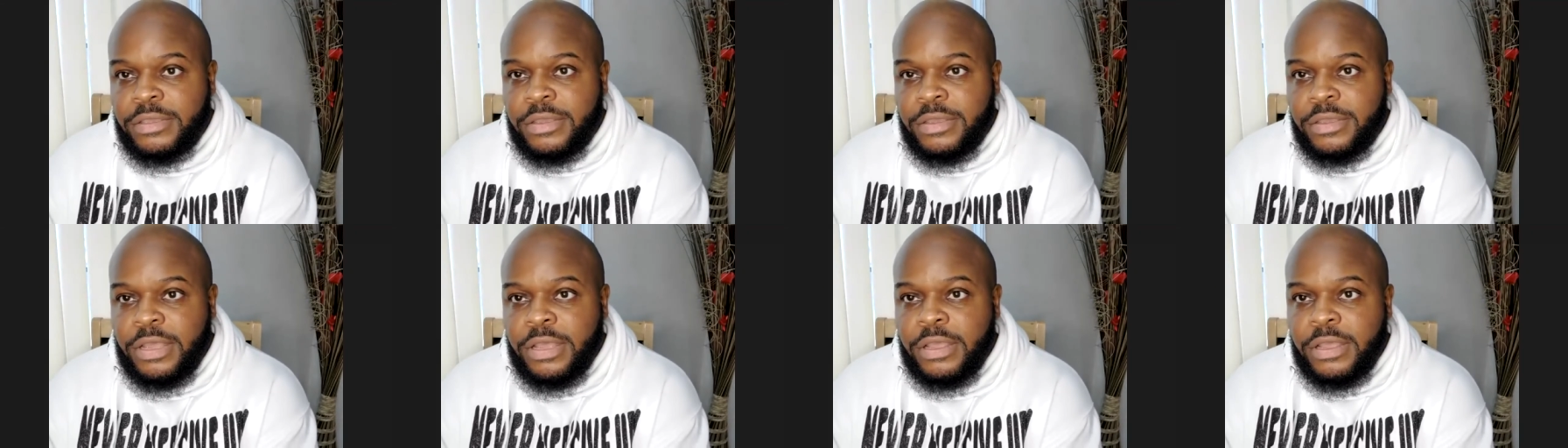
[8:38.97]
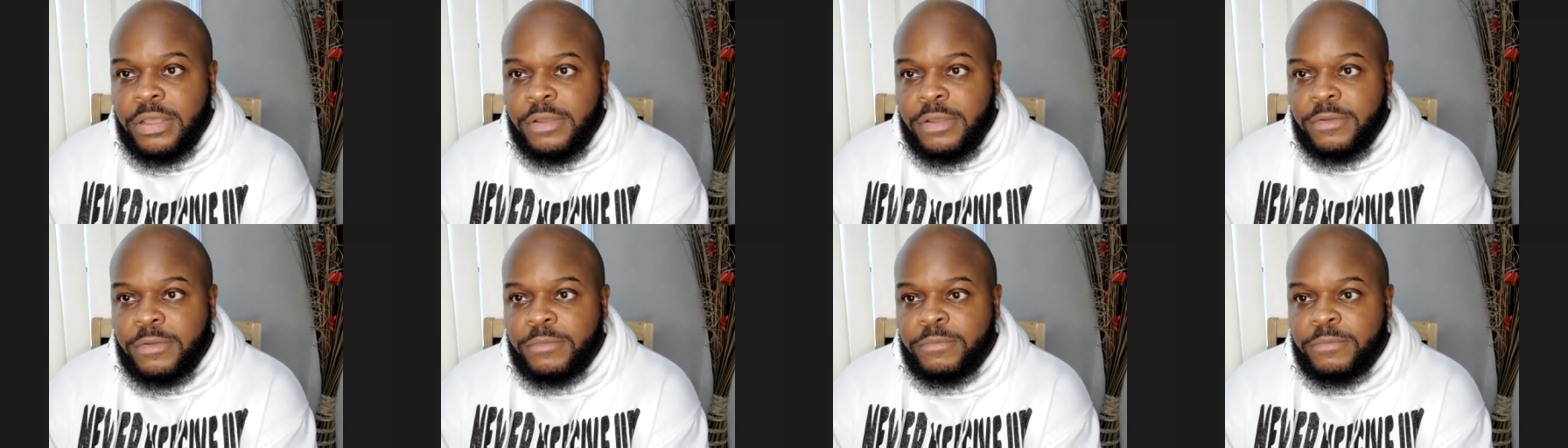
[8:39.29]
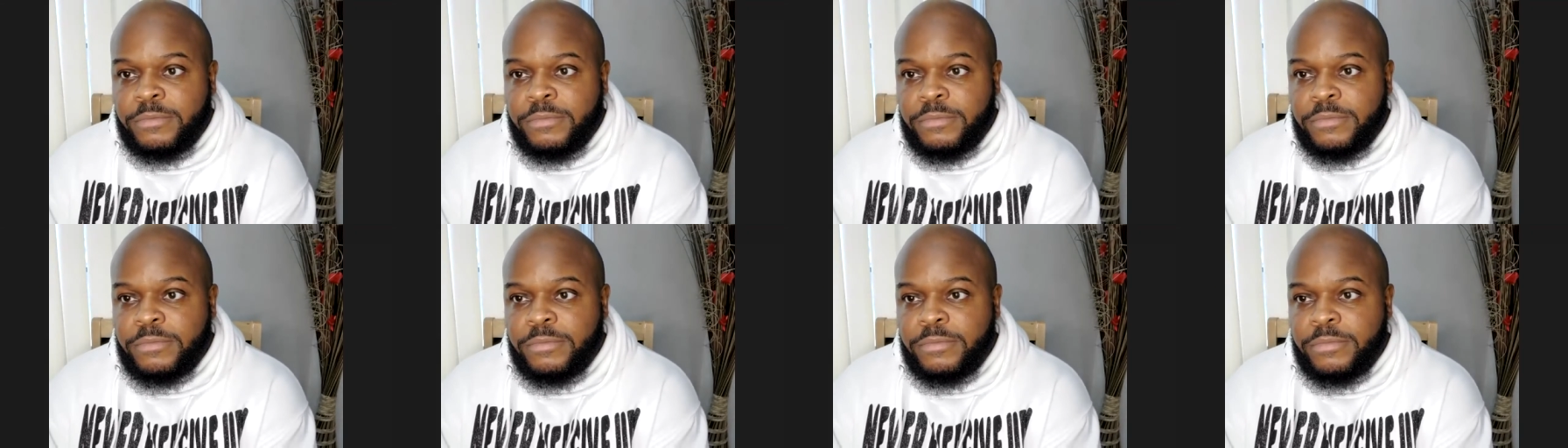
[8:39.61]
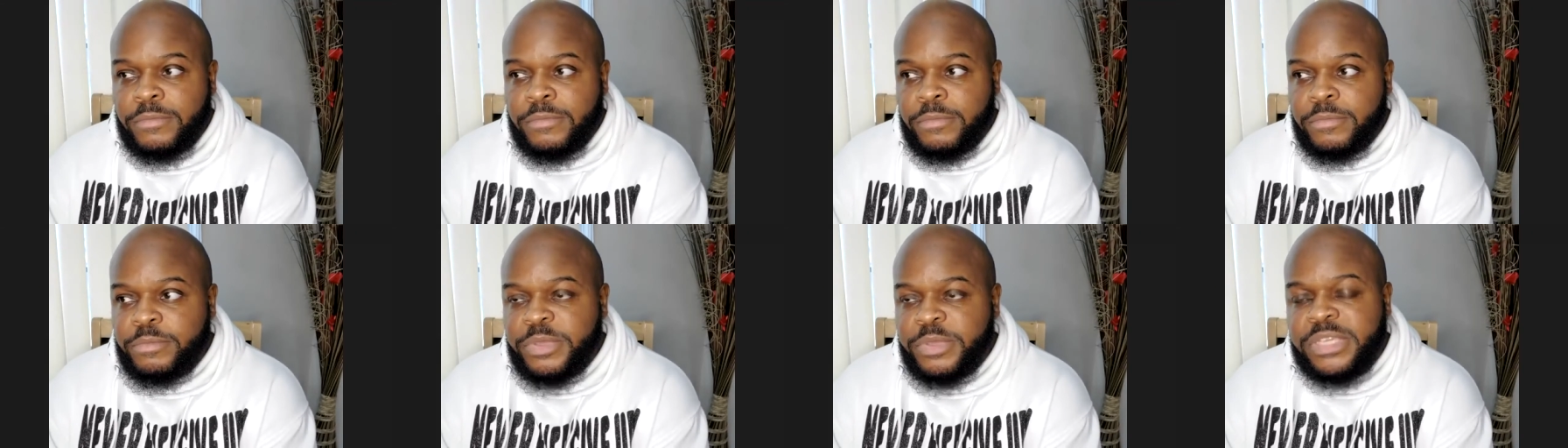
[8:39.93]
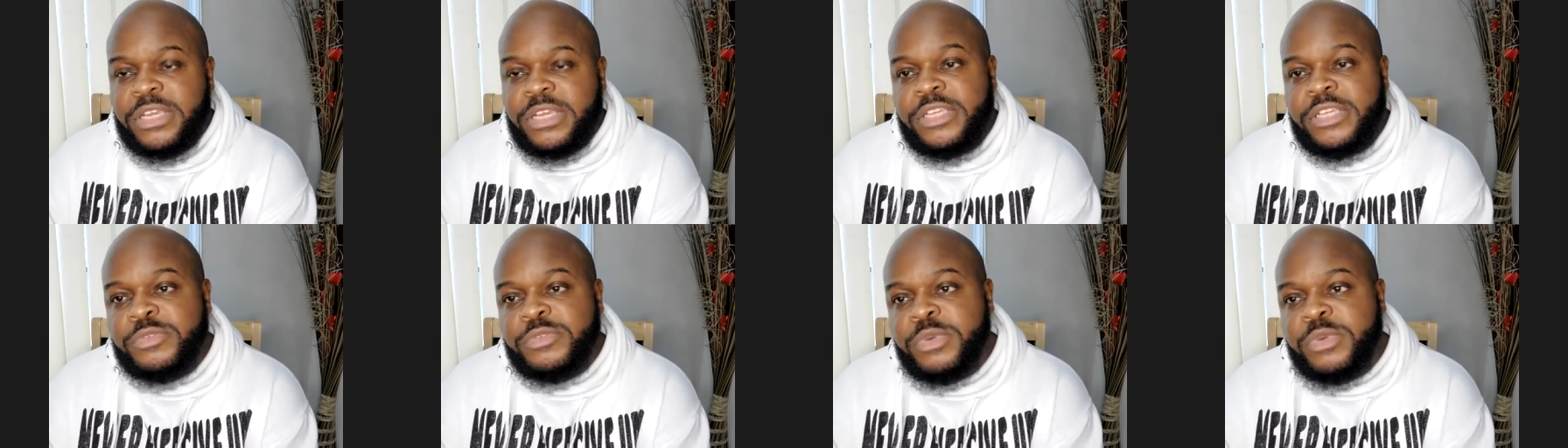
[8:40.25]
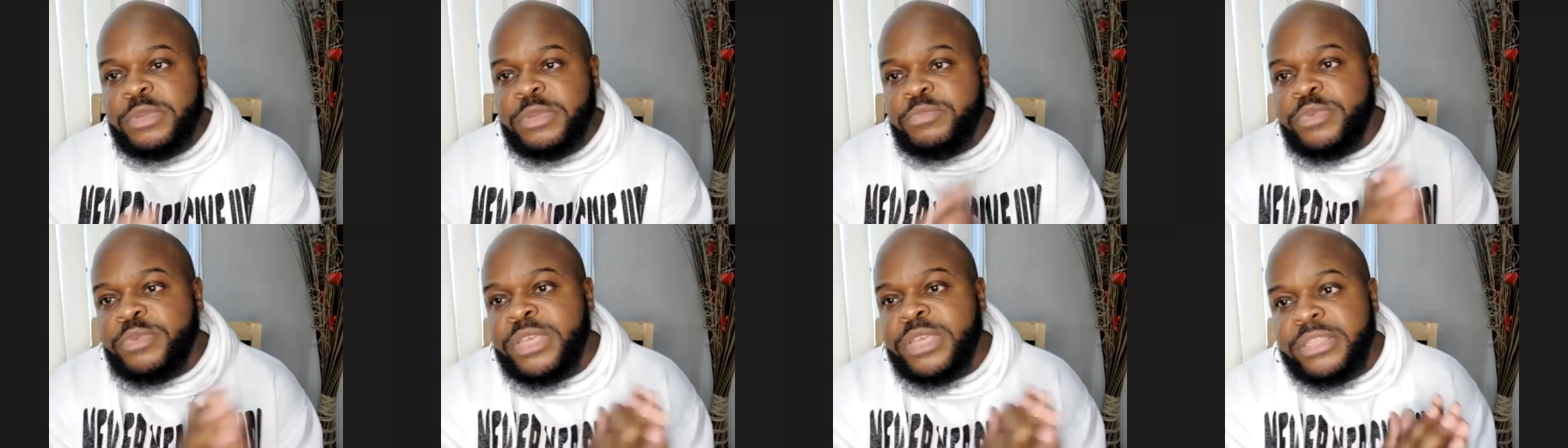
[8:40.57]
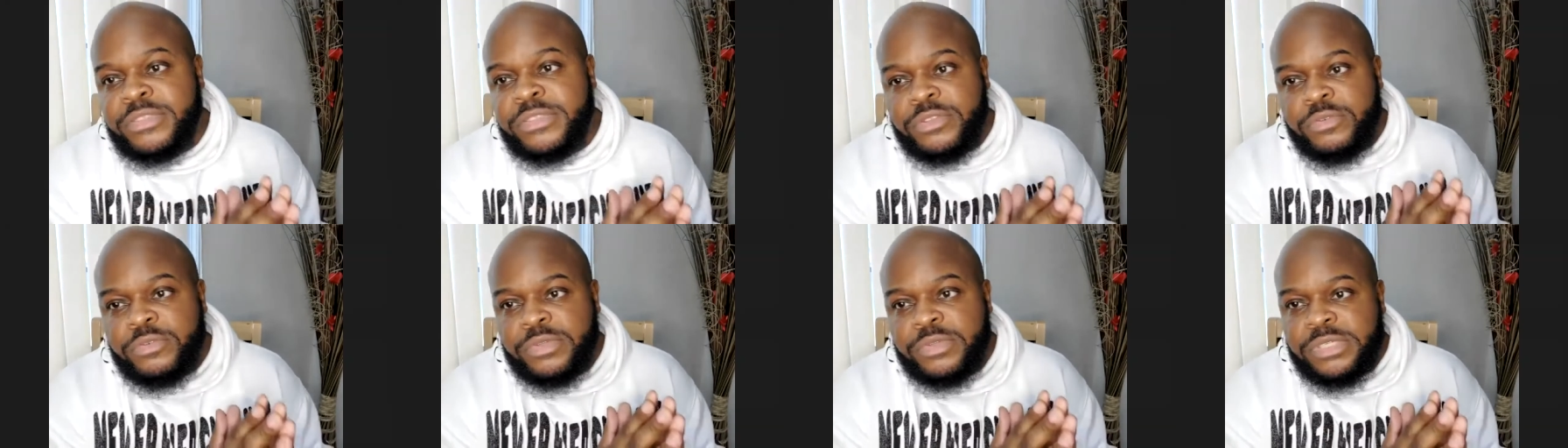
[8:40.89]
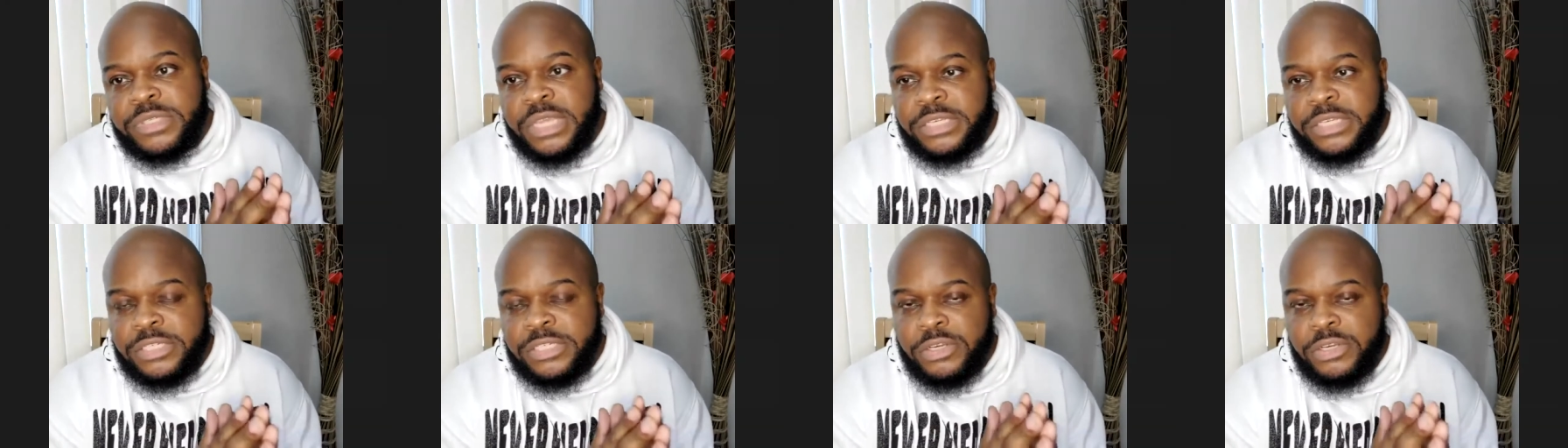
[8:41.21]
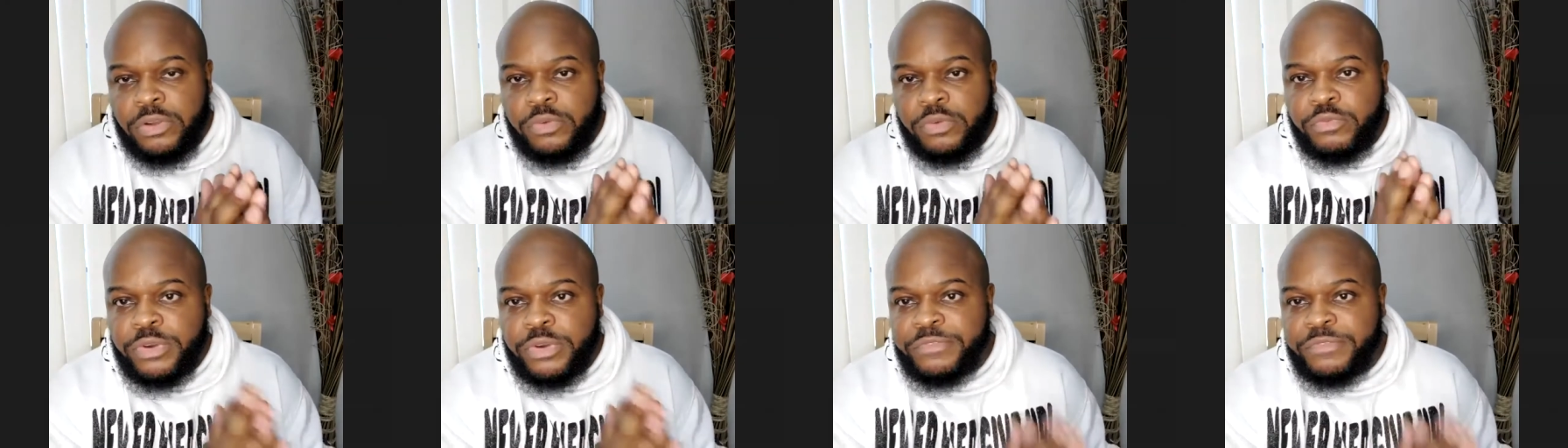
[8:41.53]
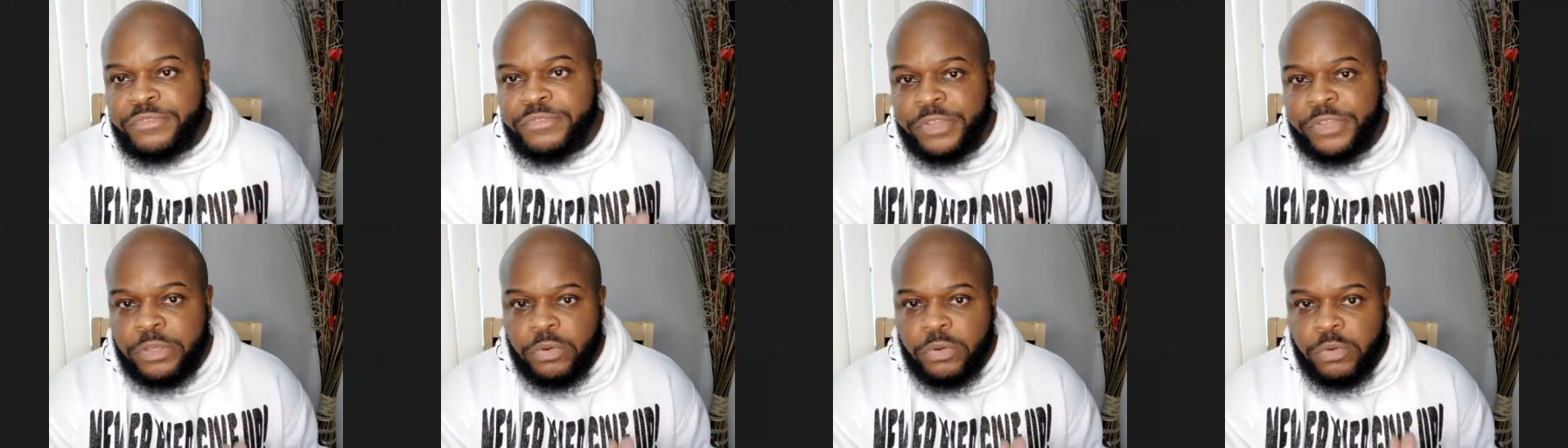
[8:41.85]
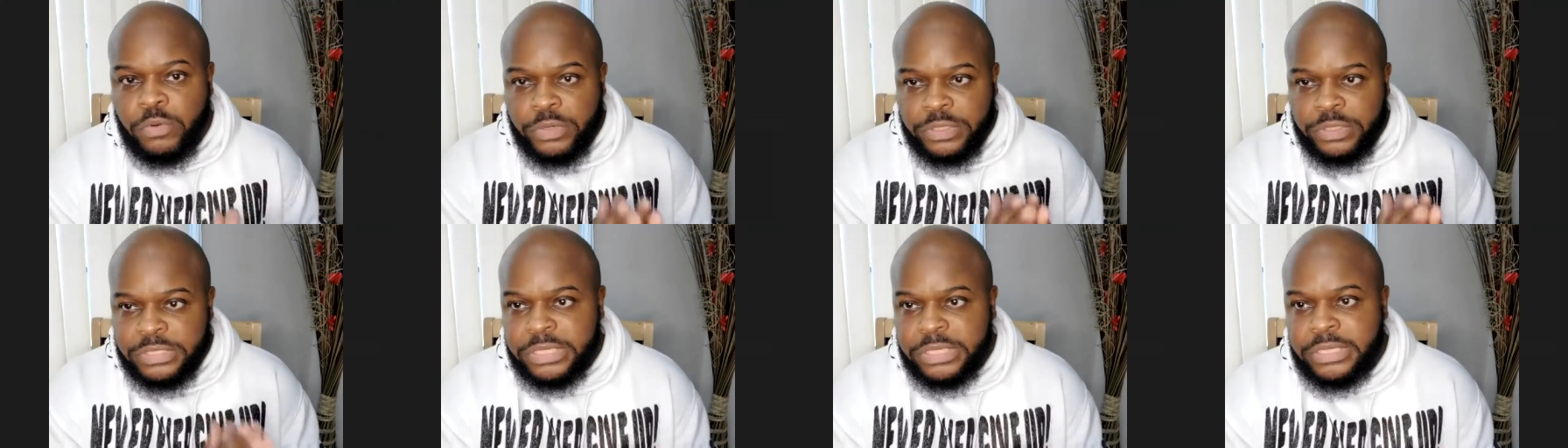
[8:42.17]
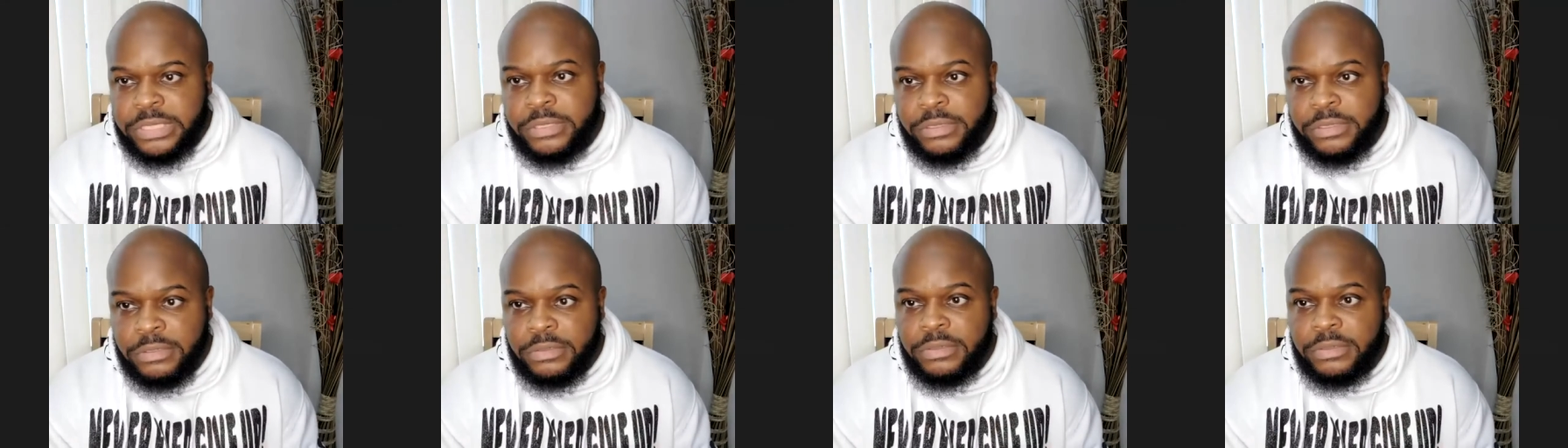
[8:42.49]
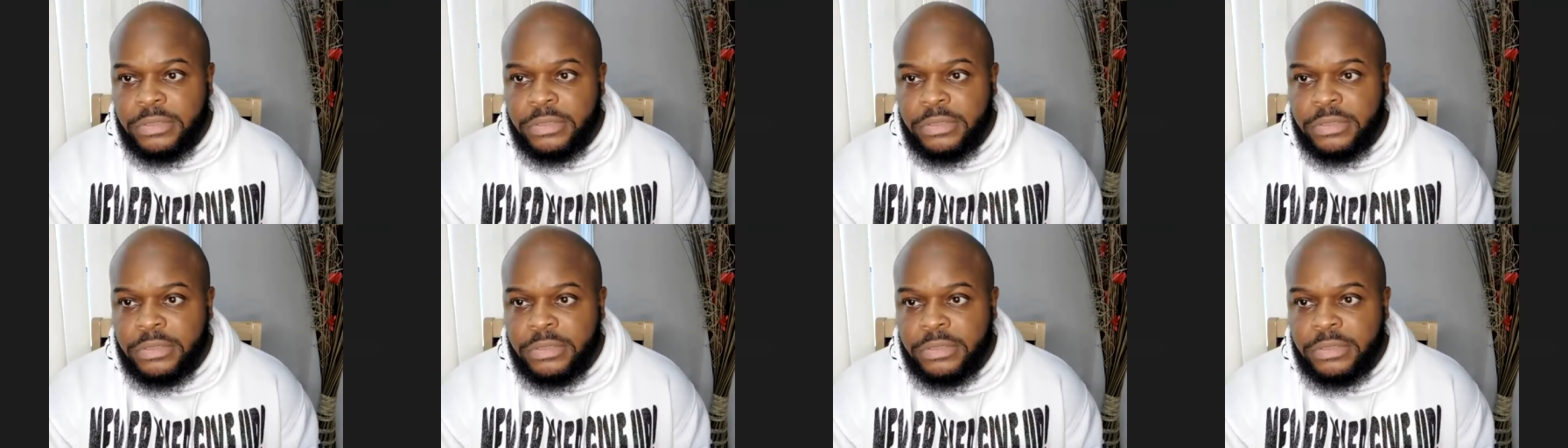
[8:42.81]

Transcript: um, because we've been through such a horrific ordeal.